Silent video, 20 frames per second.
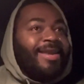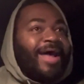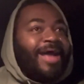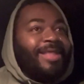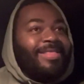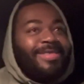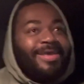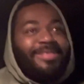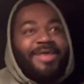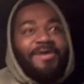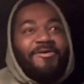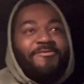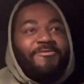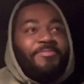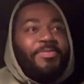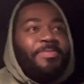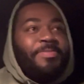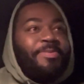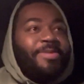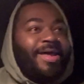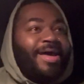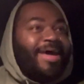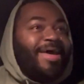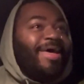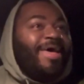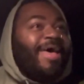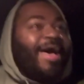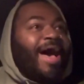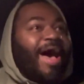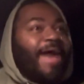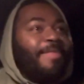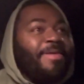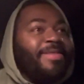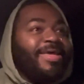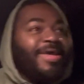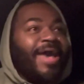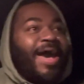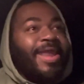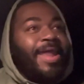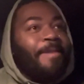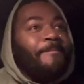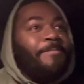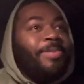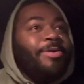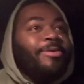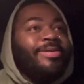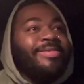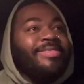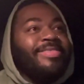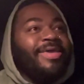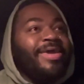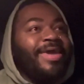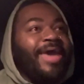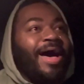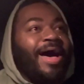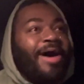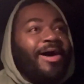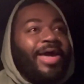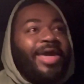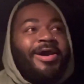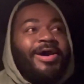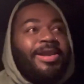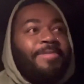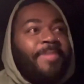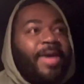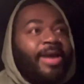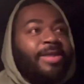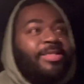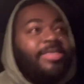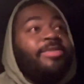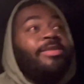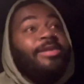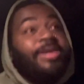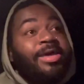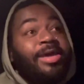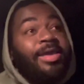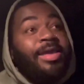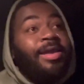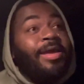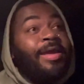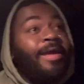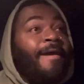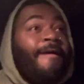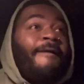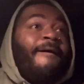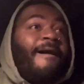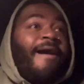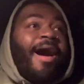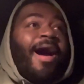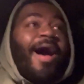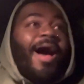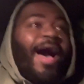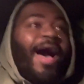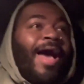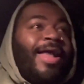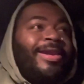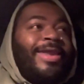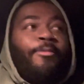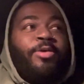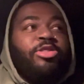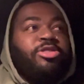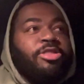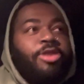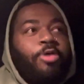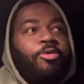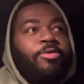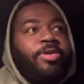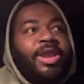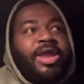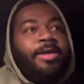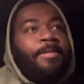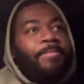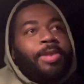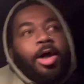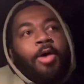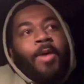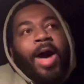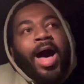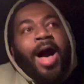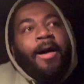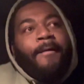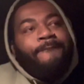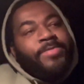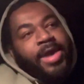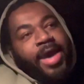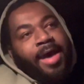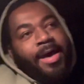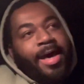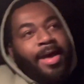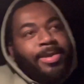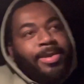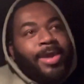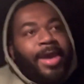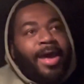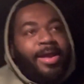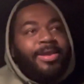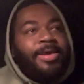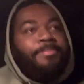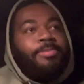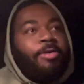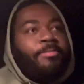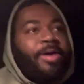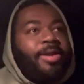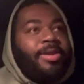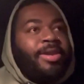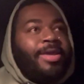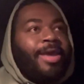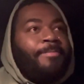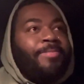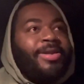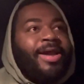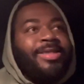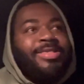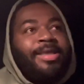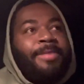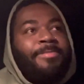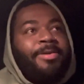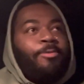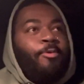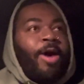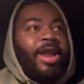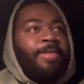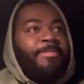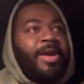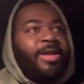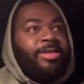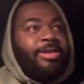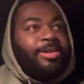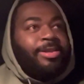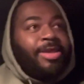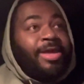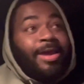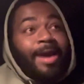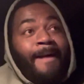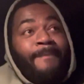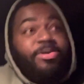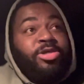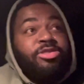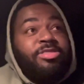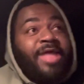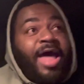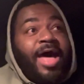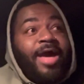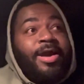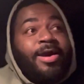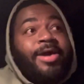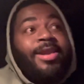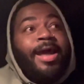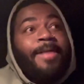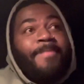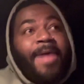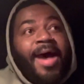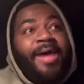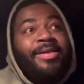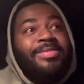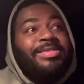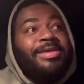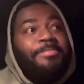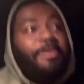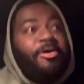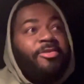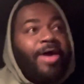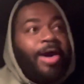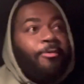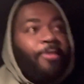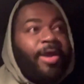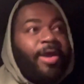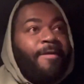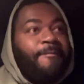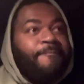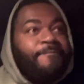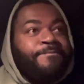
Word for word: I did that for people that I'm not the guy that blew his knee out and couldn't make it to the league. There was no need to blow out. Yeah, yeah, I did blow my knee out, but that's not why I didn't make it to the league. I'm just not good at basketball that way.